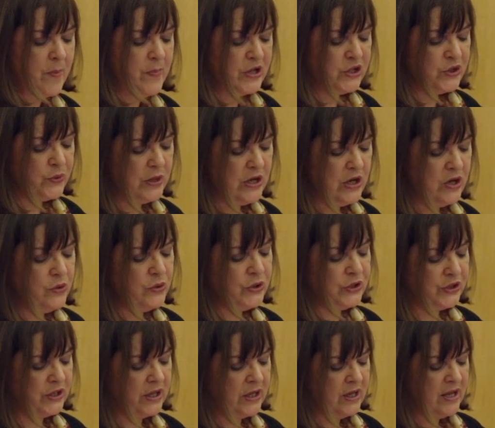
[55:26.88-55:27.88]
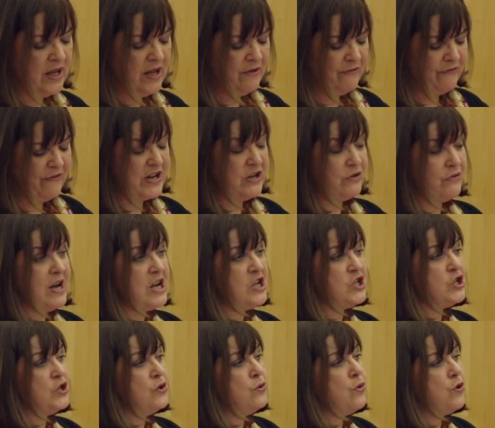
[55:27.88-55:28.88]
up into a looser
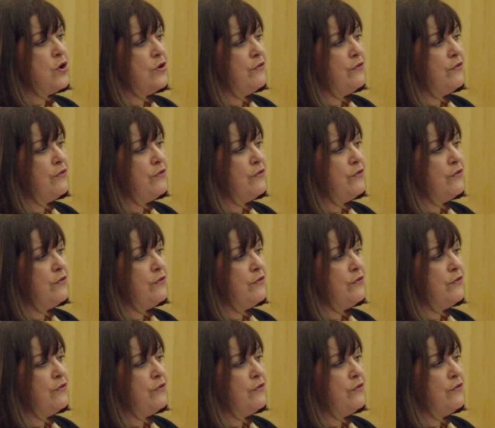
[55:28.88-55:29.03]
federation or